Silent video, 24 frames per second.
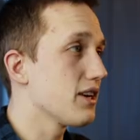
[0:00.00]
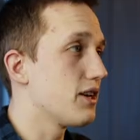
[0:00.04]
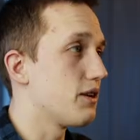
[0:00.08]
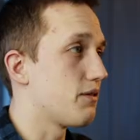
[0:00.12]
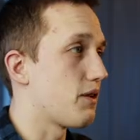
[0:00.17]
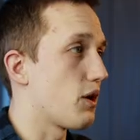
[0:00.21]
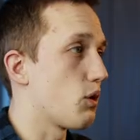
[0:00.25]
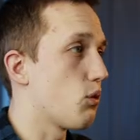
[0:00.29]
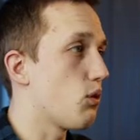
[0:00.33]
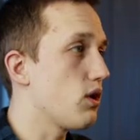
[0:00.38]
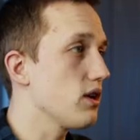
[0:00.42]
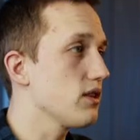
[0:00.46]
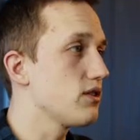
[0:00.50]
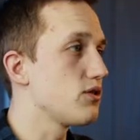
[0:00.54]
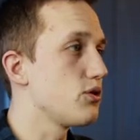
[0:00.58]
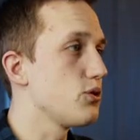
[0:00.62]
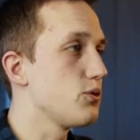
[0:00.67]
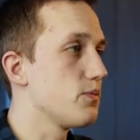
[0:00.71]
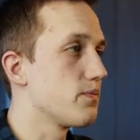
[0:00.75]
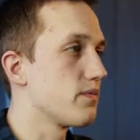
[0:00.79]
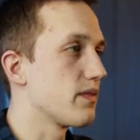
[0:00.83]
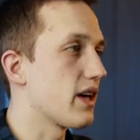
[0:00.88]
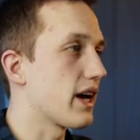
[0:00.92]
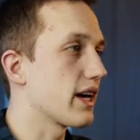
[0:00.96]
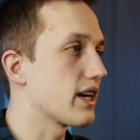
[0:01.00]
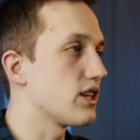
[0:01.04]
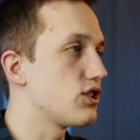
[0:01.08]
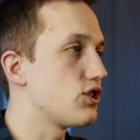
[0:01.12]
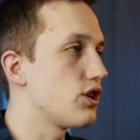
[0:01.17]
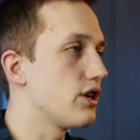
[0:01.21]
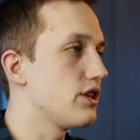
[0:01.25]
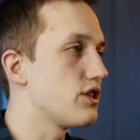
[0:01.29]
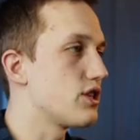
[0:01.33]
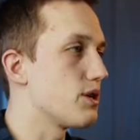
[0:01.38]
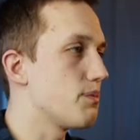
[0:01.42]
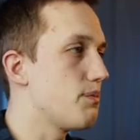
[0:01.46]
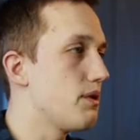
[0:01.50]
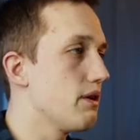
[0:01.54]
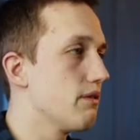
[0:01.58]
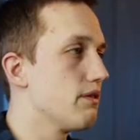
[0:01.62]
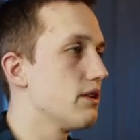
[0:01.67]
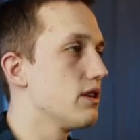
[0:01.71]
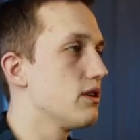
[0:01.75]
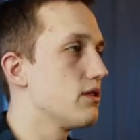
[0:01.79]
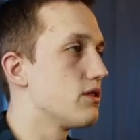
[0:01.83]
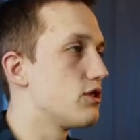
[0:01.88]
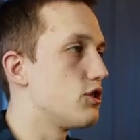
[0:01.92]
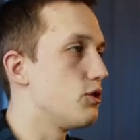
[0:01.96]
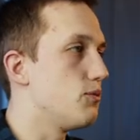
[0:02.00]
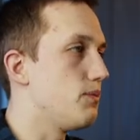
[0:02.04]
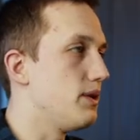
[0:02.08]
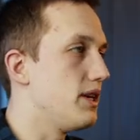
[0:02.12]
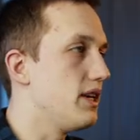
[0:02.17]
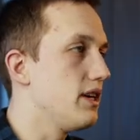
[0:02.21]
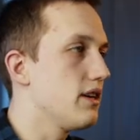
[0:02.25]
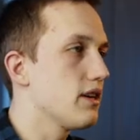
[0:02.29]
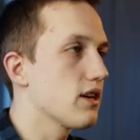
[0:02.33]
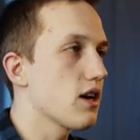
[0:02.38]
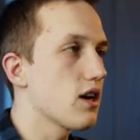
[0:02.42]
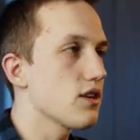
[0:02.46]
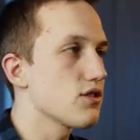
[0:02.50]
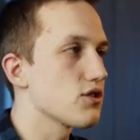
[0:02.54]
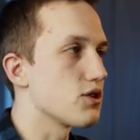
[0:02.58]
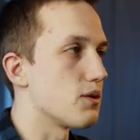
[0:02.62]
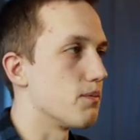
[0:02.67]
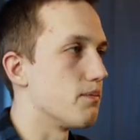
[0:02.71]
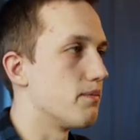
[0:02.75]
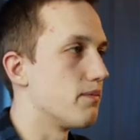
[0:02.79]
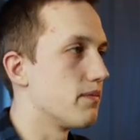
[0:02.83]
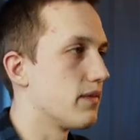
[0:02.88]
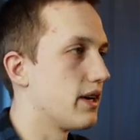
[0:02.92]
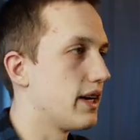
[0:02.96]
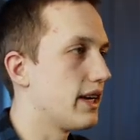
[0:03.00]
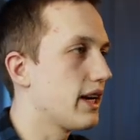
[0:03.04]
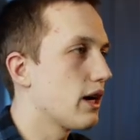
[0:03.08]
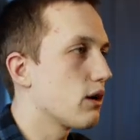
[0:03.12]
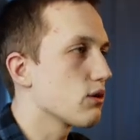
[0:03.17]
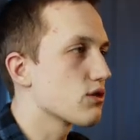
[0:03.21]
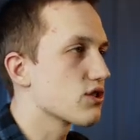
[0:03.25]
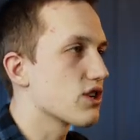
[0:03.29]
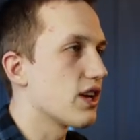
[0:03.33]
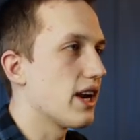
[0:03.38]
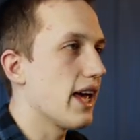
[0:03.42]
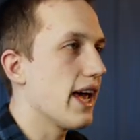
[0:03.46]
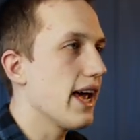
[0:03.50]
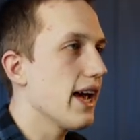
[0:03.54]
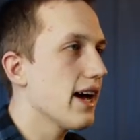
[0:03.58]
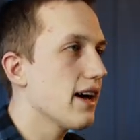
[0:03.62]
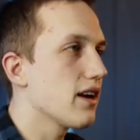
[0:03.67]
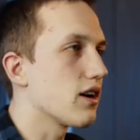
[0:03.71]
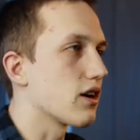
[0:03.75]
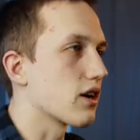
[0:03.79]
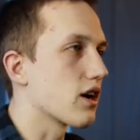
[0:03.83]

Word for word: if I want to, I can change the pivot to be custom. And now it's going to add a